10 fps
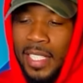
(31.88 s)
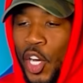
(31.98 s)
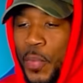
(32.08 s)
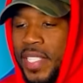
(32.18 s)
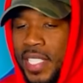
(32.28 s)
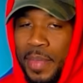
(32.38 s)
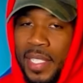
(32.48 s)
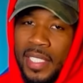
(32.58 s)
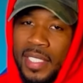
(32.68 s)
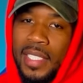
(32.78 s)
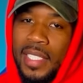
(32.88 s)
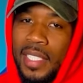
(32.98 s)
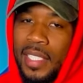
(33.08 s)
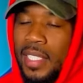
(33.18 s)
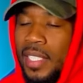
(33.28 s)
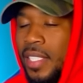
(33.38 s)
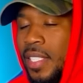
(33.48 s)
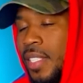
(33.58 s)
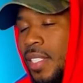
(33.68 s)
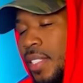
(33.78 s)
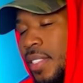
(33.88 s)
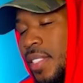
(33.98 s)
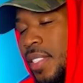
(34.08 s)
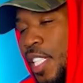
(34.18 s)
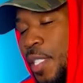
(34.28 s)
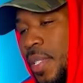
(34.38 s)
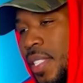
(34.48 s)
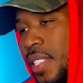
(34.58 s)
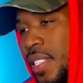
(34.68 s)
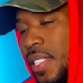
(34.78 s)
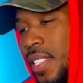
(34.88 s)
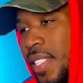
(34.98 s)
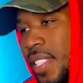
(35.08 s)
the homie sent me this on the text message